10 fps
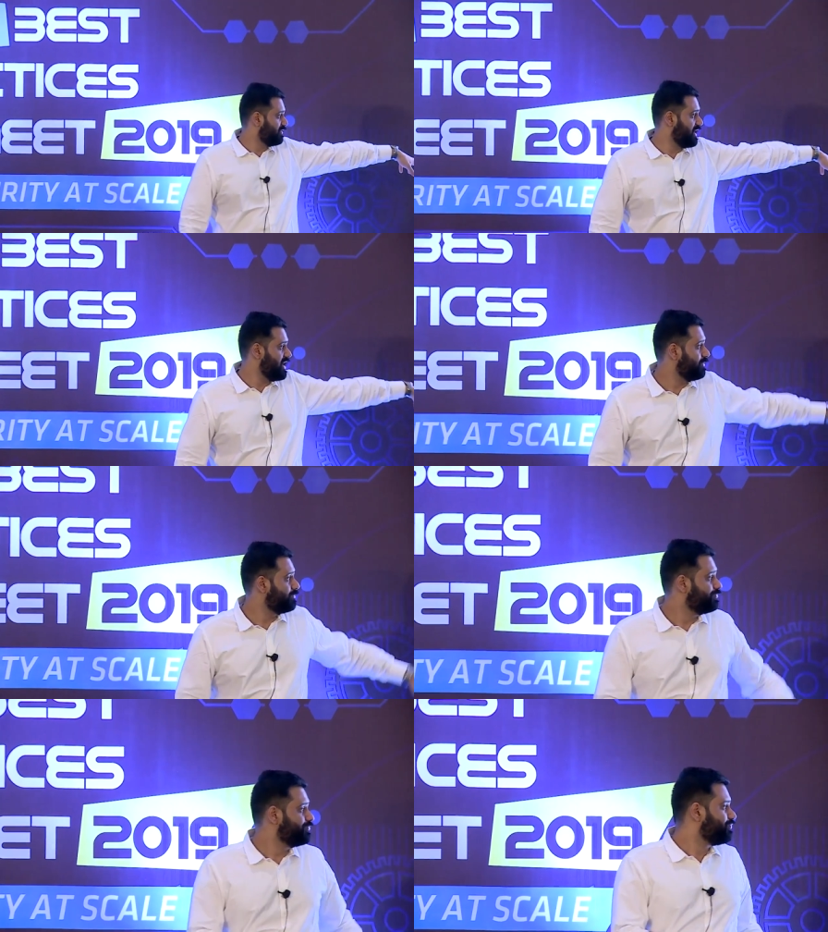right?
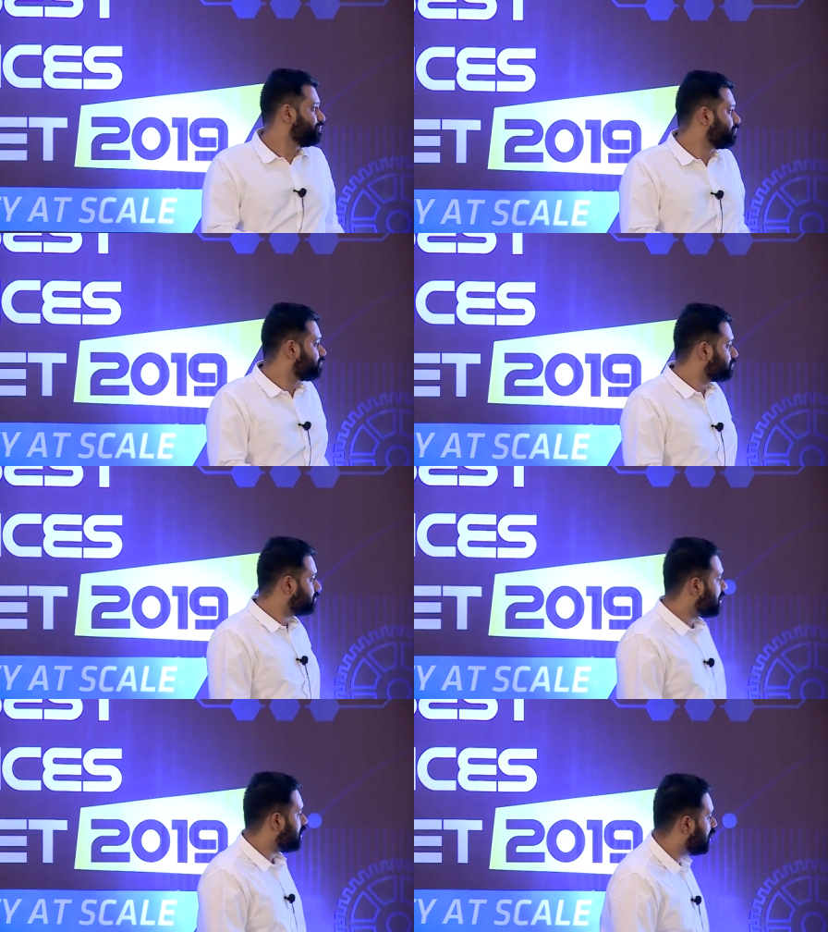
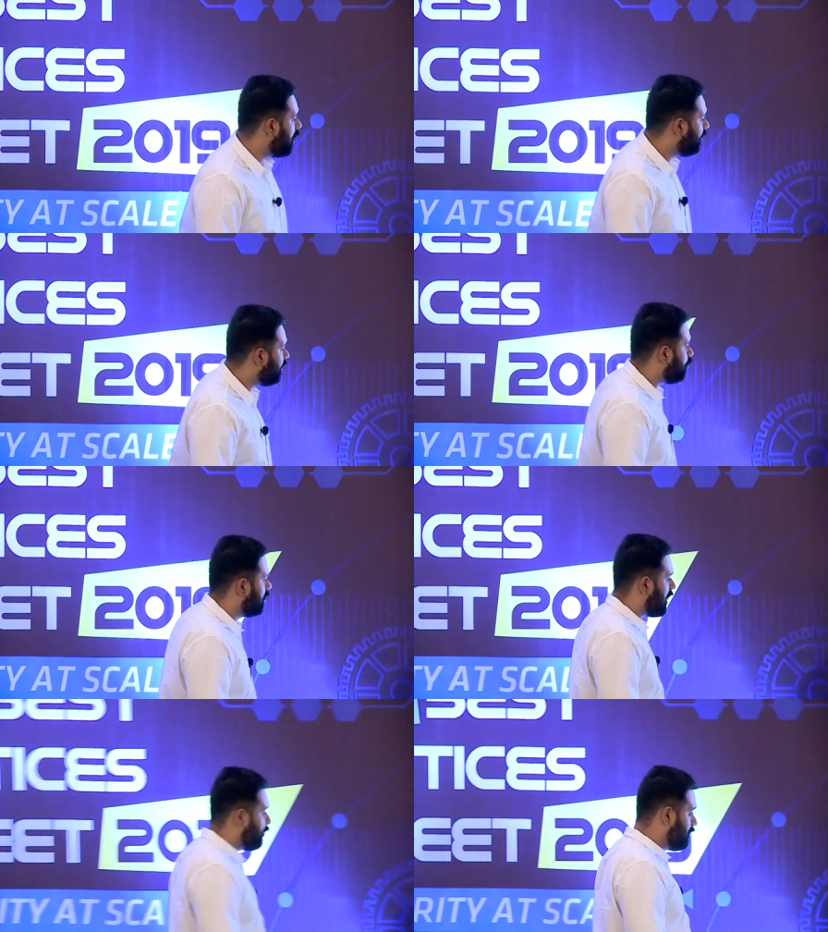Now
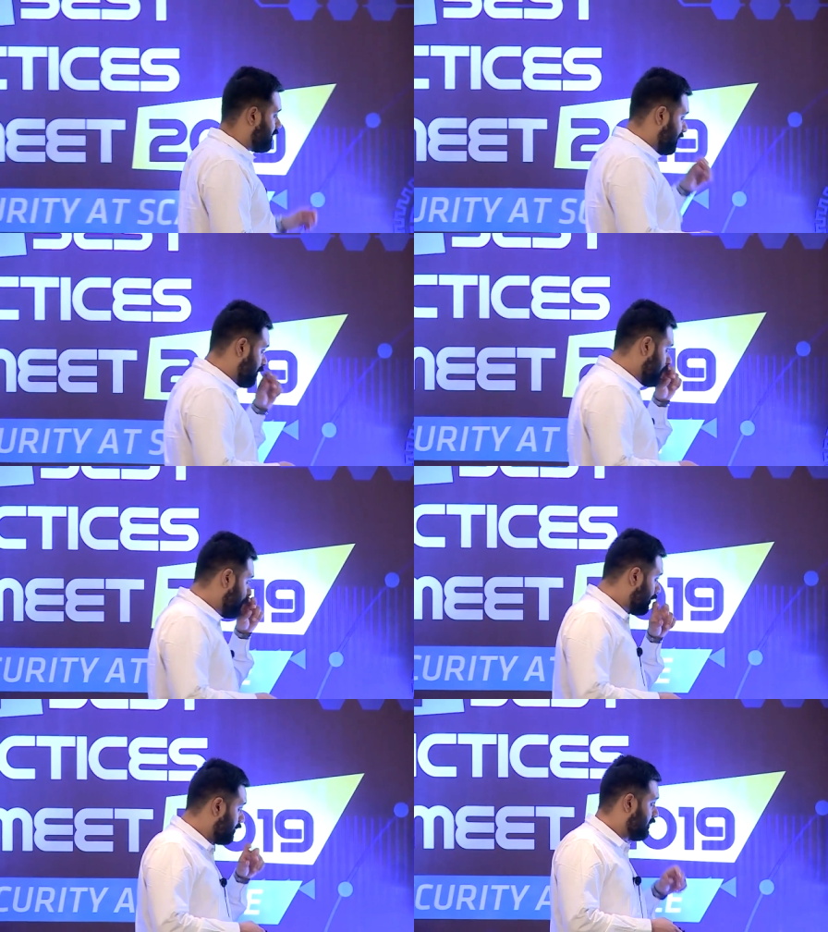what you can
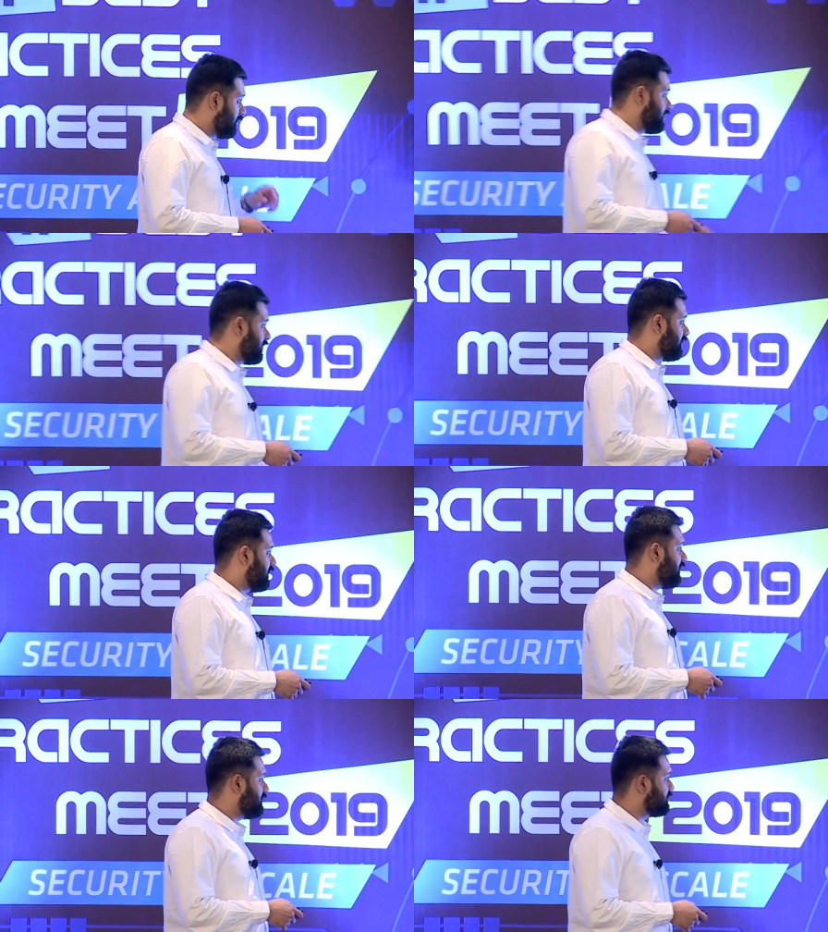do
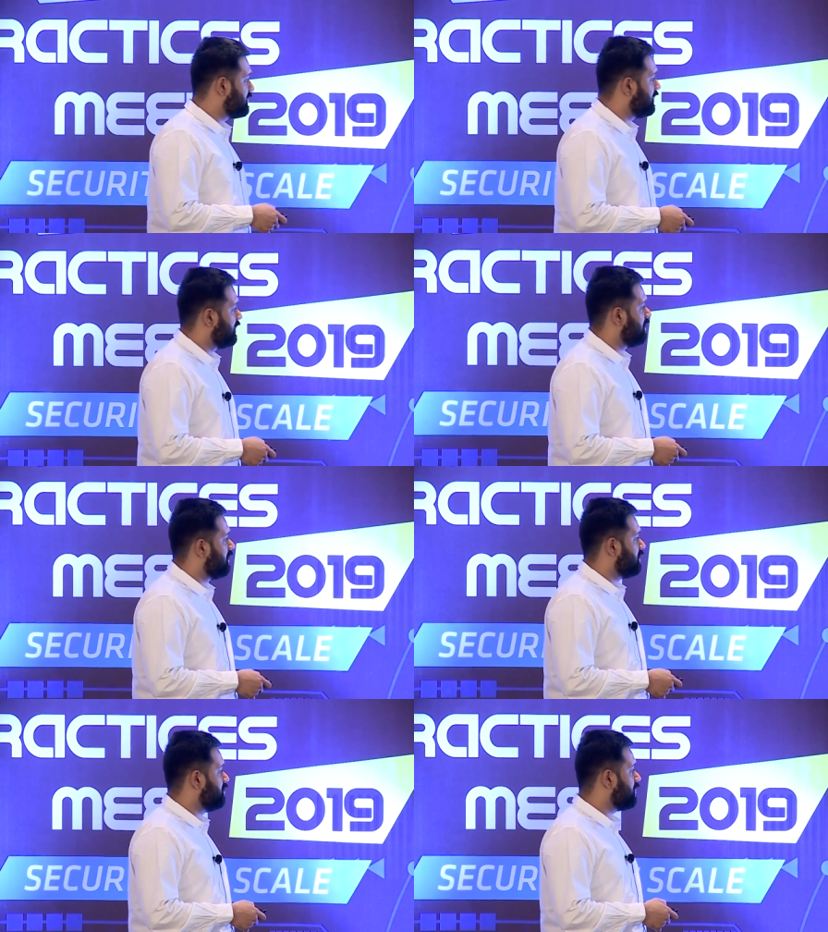is
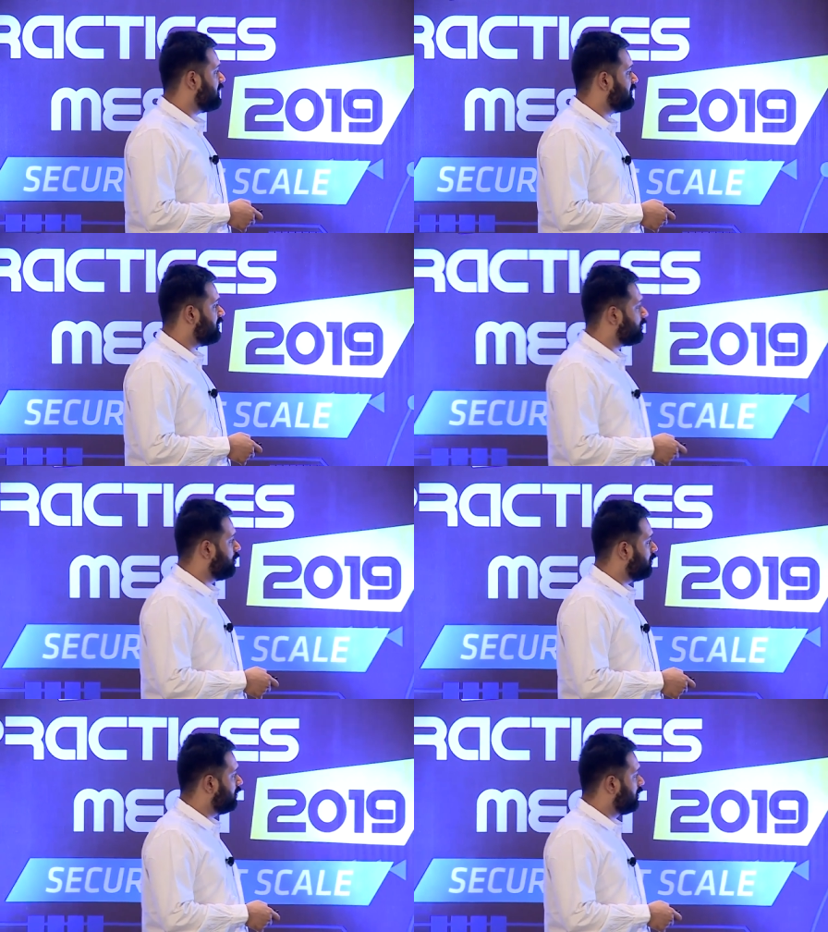you can either
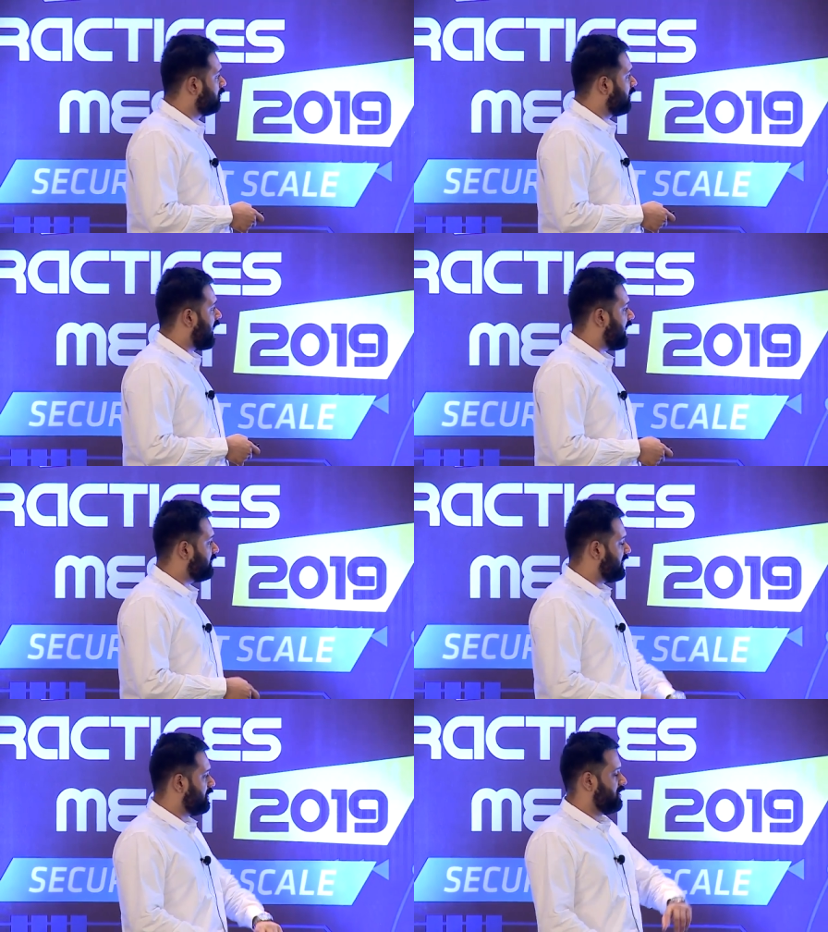go and
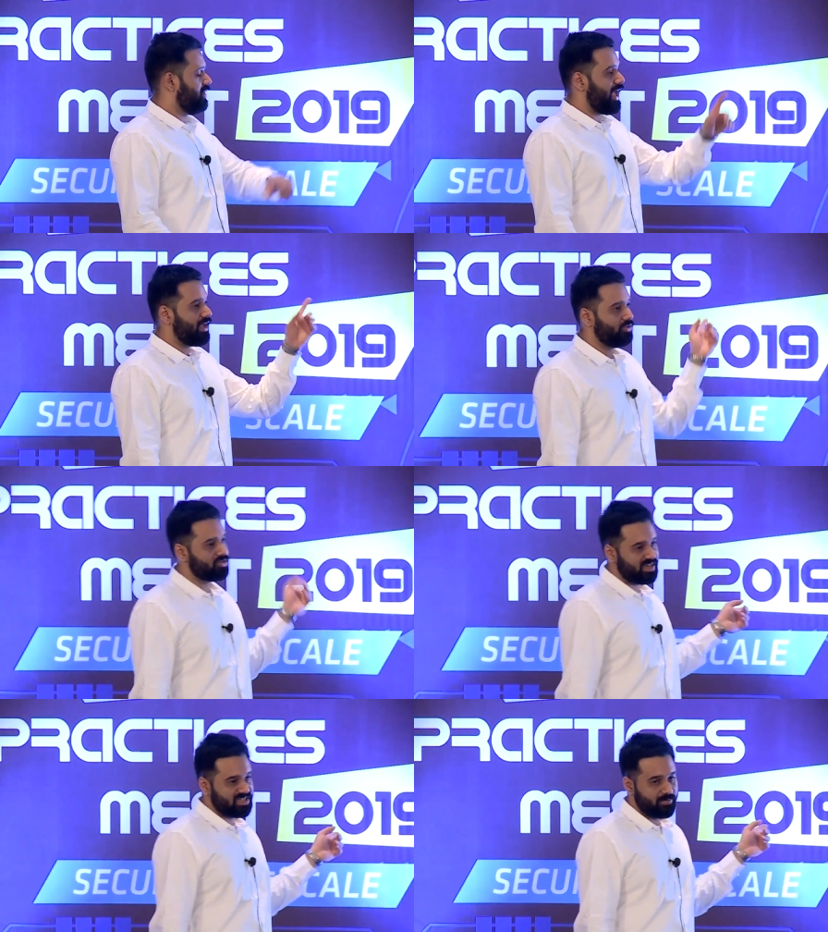then attack those
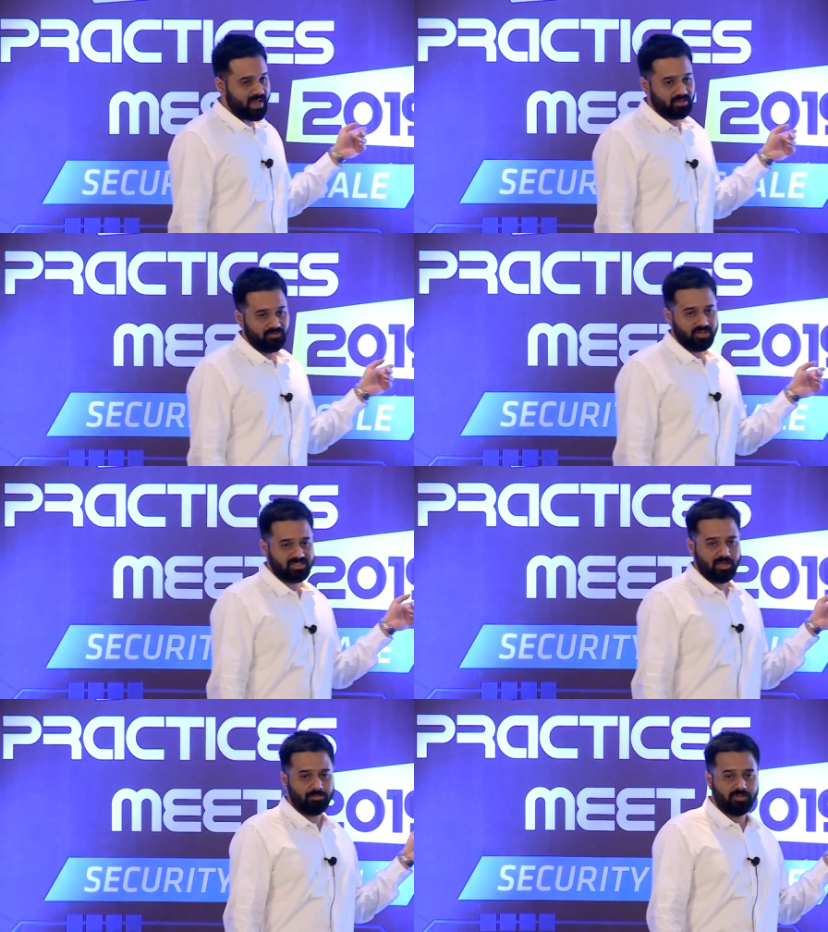sites back. For
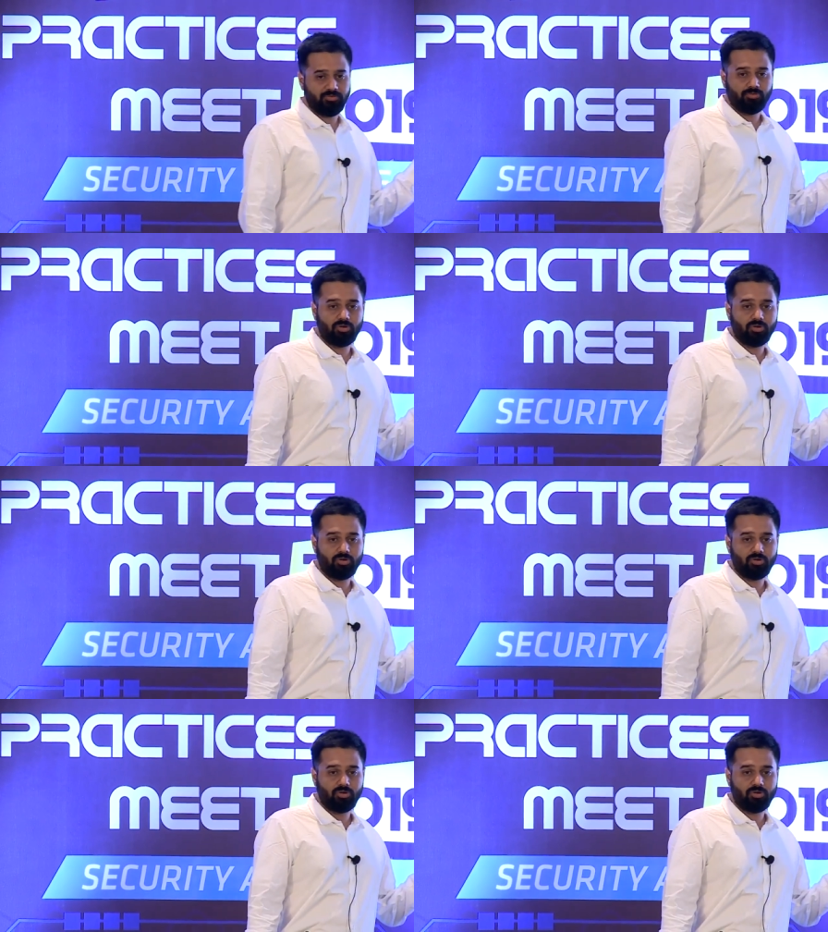example, if you